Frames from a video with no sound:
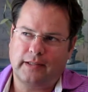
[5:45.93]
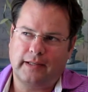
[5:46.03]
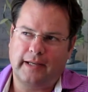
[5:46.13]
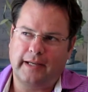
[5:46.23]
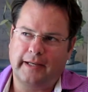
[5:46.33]

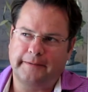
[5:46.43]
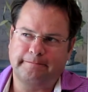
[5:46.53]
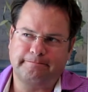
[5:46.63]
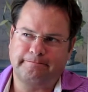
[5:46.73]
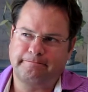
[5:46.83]
a
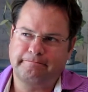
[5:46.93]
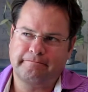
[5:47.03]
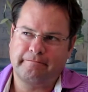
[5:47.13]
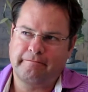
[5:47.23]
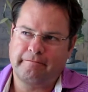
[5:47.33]

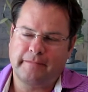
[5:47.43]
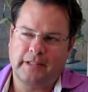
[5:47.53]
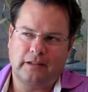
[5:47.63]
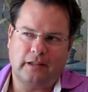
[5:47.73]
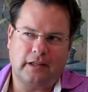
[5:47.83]

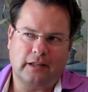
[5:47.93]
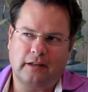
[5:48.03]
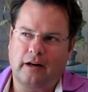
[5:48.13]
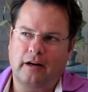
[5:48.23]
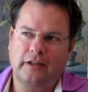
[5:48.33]
lot of
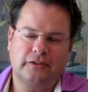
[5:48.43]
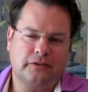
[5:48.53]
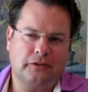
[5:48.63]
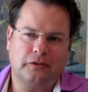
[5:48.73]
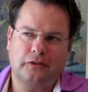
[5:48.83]
garden
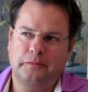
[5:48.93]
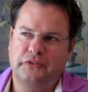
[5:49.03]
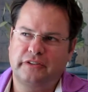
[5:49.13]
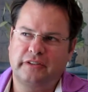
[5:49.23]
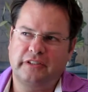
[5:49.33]
herbs
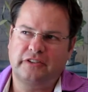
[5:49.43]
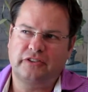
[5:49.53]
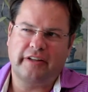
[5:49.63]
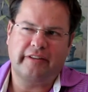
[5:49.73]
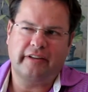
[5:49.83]
in this.
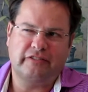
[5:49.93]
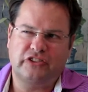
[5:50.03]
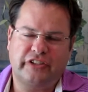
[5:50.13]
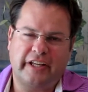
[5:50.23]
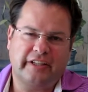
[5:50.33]
I think of
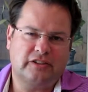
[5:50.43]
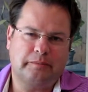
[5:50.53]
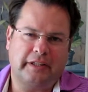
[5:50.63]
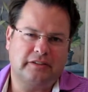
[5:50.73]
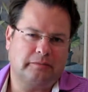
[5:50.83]
steak
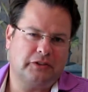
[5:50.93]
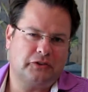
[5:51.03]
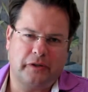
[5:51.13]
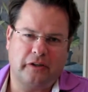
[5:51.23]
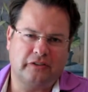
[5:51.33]
spice,
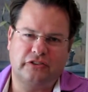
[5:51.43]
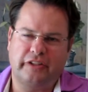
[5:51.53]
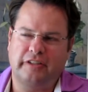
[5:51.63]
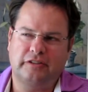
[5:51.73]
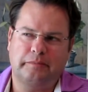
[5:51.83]
Montreal
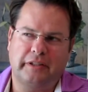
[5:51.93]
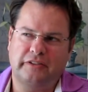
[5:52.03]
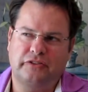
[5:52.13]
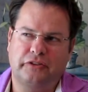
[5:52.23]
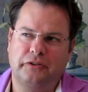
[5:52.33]
steak
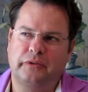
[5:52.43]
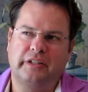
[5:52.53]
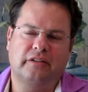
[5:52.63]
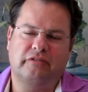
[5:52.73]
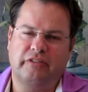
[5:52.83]
spice too,
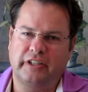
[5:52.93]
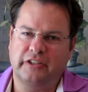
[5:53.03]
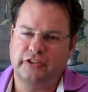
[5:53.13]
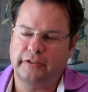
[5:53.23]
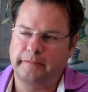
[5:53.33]
in the finish.